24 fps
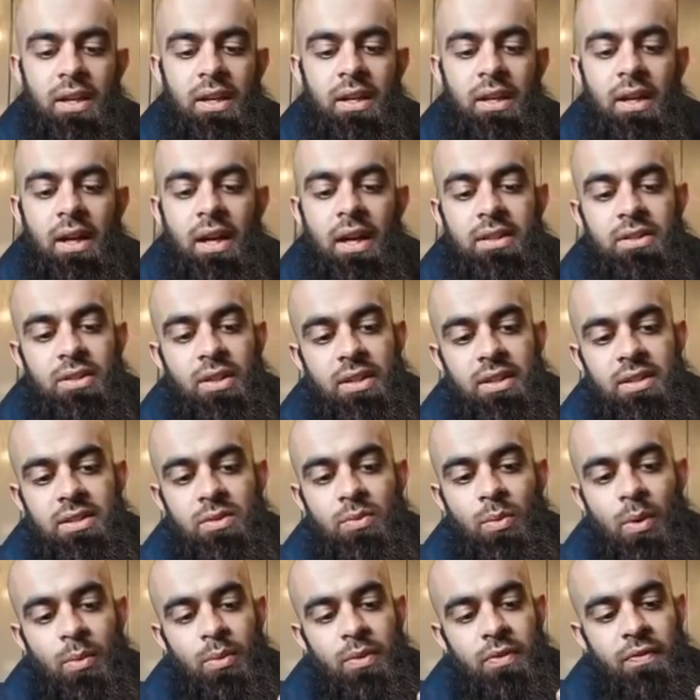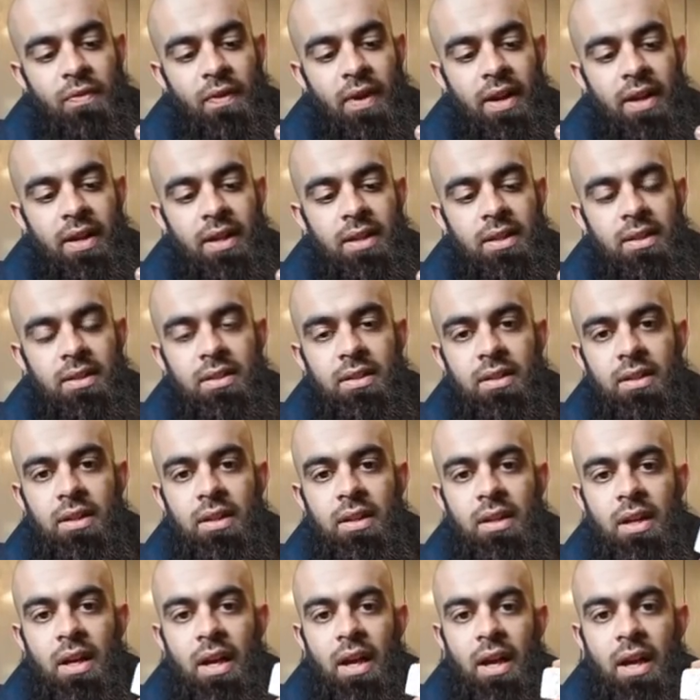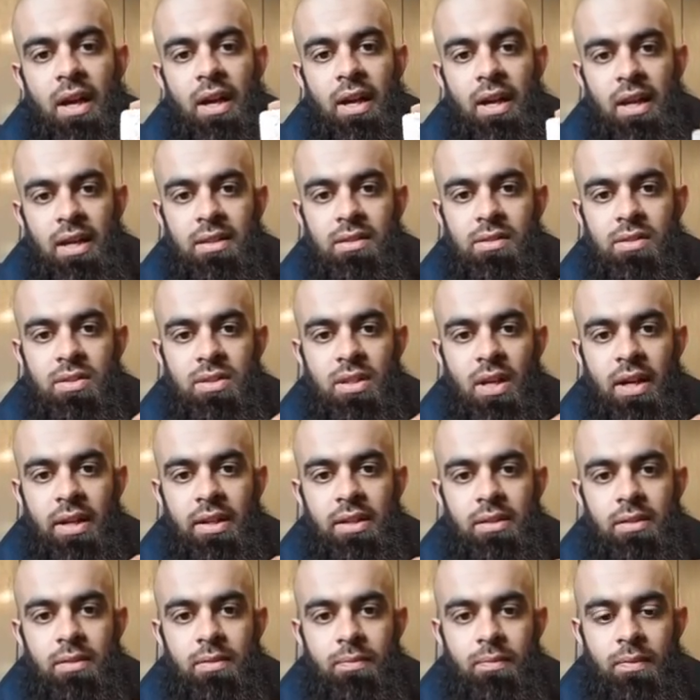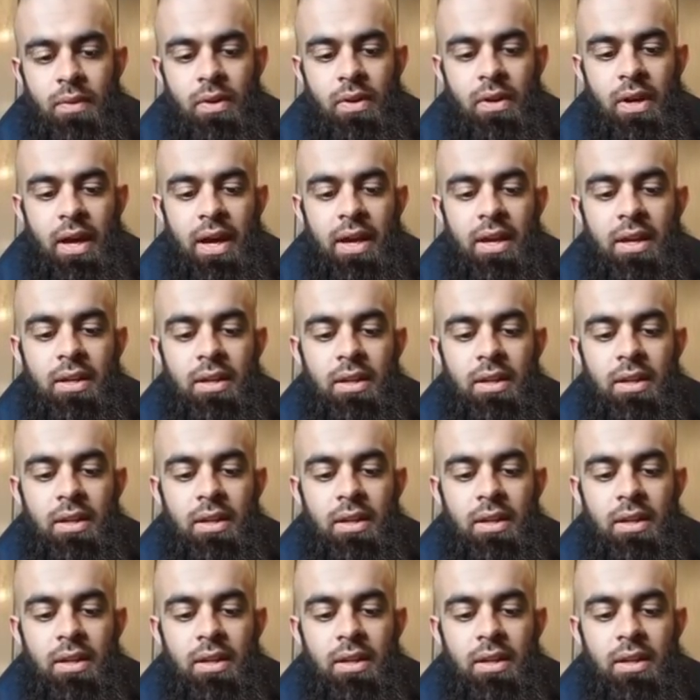And so this is what we find inside, okay?